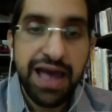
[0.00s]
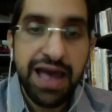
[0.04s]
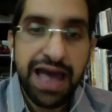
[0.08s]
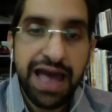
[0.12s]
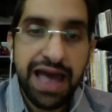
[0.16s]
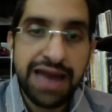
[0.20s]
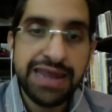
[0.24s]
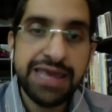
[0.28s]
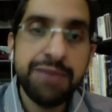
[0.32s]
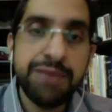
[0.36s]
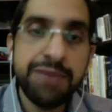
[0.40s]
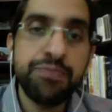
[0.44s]

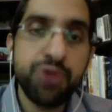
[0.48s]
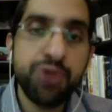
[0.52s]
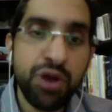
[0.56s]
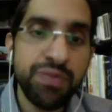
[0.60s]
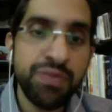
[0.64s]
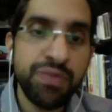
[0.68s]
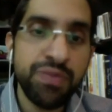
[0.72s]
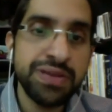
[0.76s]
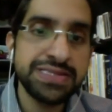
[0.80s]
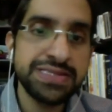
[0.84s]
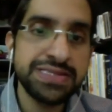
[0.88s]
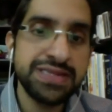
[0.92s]
and he
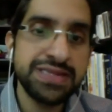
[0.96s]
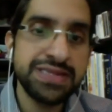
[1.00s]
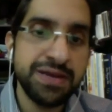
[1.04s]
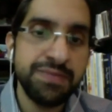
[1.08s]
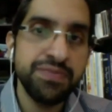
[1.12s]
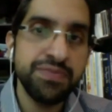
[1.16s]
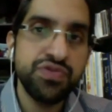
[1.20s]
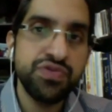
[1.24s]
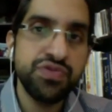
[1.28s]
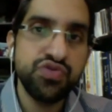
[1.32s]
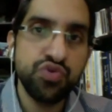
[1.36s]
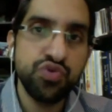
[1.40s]
promised
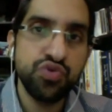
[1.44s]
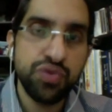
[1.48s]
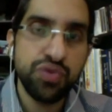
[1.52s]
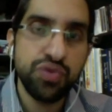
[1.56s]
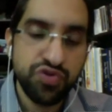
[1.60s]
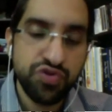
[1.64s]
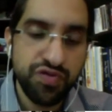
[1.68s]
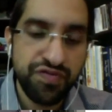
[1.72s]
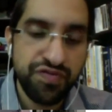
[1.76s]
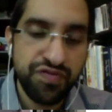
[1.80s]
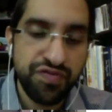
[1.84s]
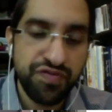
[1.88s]
them to
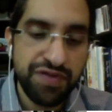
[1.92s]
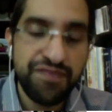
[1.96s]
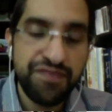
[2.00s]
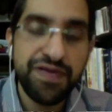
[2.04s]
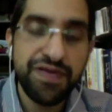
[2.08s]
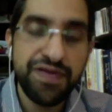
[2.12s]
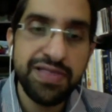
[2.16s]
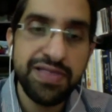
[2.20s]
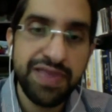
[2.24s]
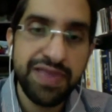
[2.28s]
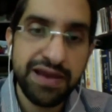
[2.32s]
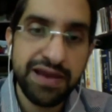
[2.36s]

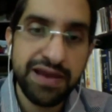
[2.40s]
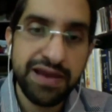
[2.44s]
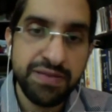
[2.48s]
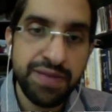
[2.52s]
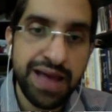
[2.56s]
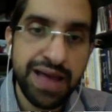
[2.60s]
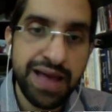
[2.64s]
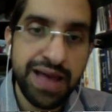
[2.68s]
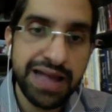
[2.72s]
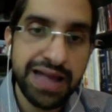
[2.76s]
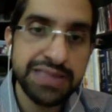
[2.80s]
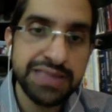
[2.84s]
fulfill their
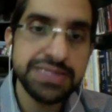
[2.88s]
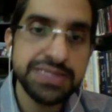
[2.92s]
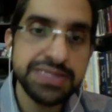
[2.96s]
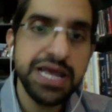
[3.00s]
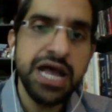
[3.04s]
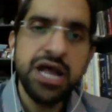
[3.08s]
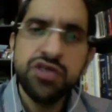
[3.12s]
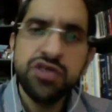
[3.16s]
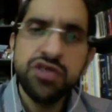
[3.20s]
demands,